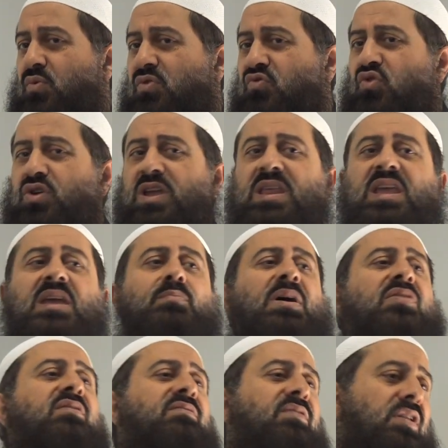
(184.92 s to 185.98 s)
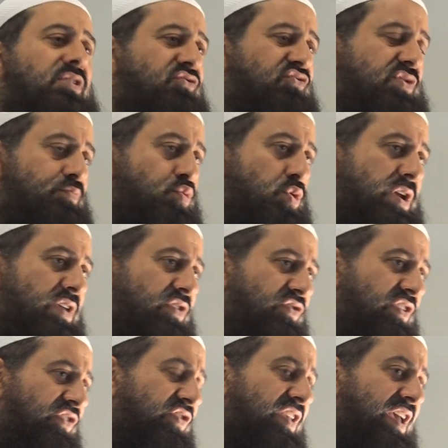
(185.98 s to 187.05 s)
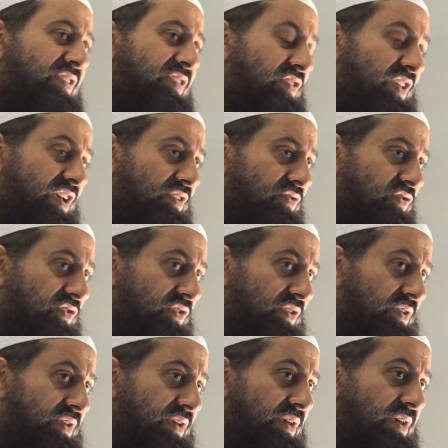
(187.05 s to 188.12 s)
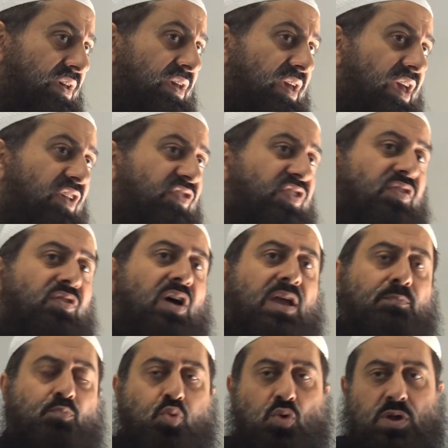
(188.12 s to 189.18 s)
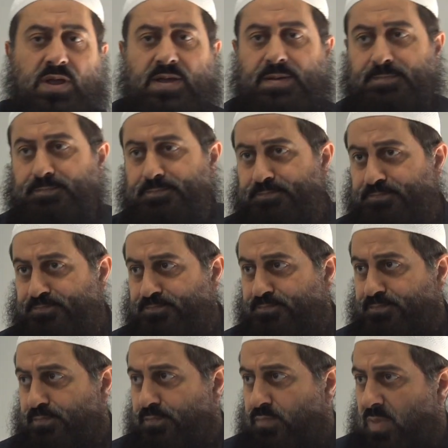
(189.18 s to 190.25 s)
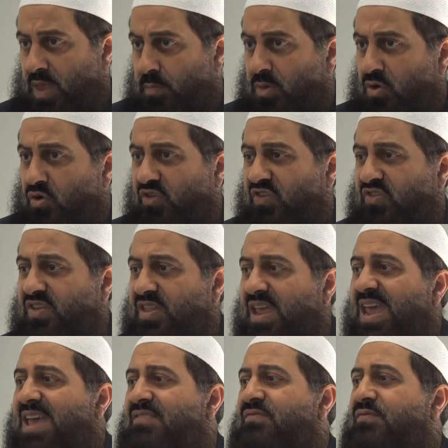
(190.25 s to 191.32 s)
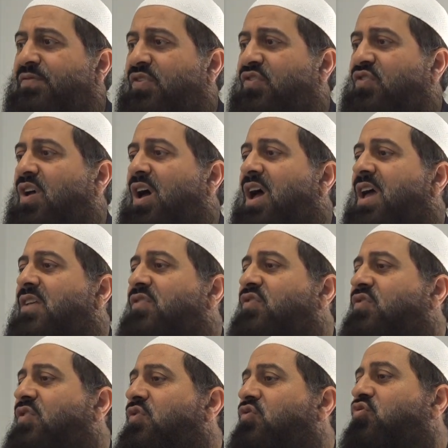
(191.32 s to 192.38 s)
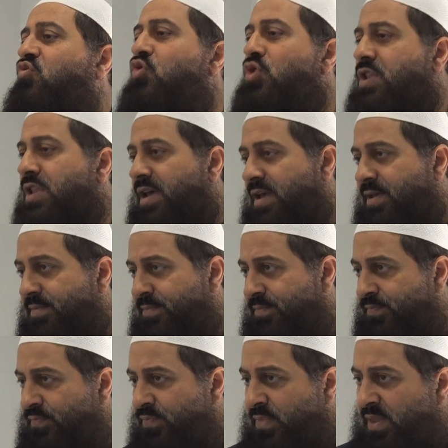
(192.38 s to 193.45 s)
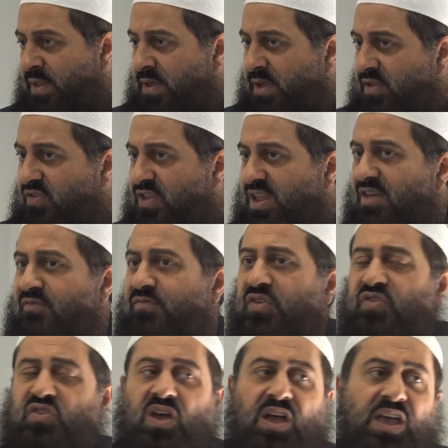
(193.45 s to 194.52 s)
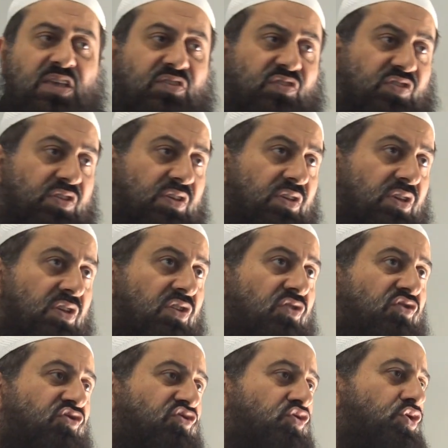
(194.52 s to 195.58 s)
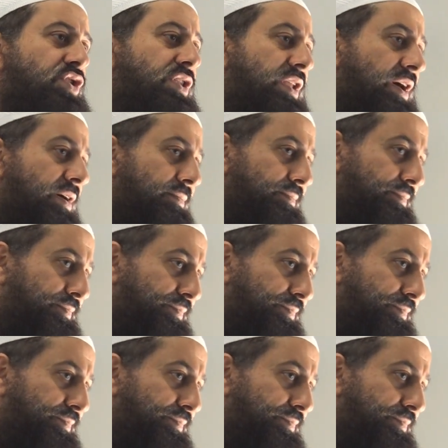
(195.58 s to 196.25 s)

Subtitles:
we're talking here about the voluntary prayers that stands out, is the night prayer. Because it's an emphasized sunnah. It's an emphasized sunnah.